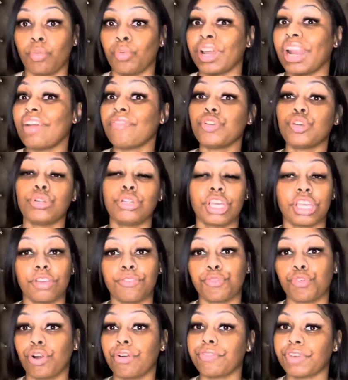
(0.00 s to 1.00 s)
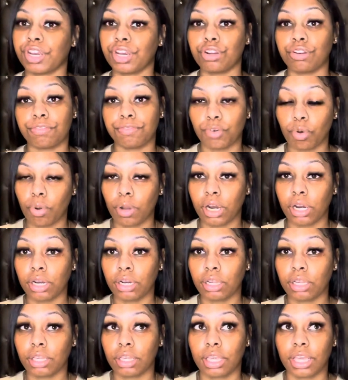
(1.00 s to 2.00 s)
whatever you're looking for a vendor for,
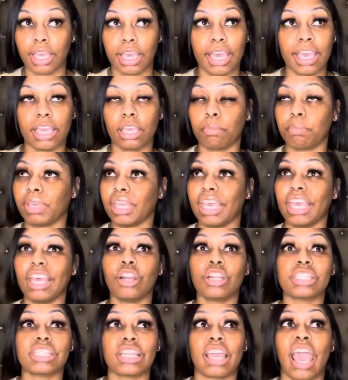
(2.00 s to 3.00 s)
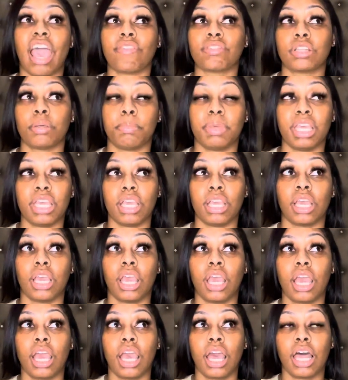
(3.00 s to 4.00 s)
it can be. It doesn't even have to be
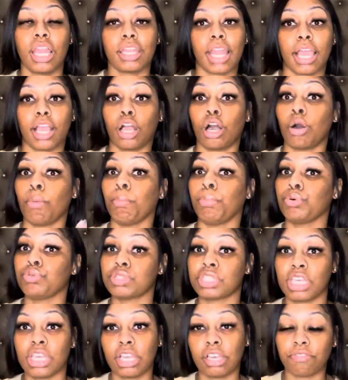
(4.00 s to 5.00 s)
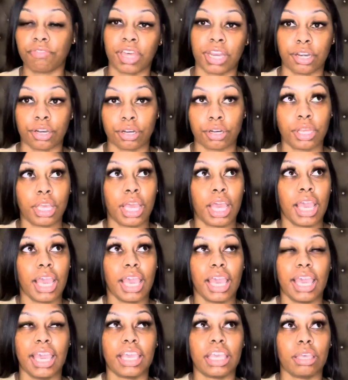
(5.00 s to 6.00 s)
like boutique vendor.
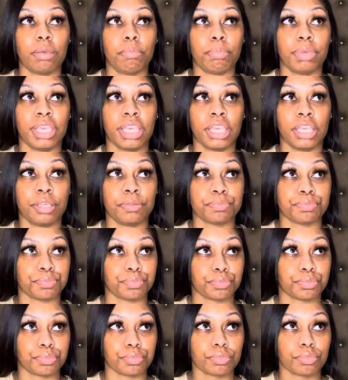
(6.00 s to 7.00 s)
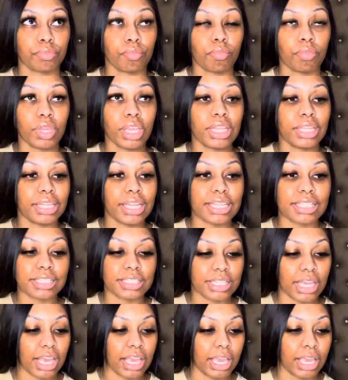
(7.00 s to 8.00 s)
It can be, let's
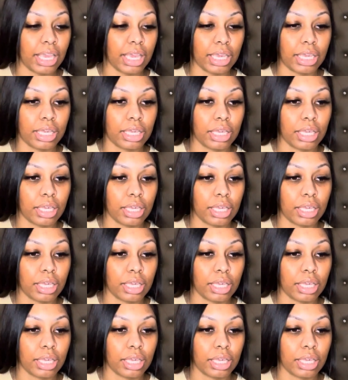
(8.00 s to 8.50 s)
say,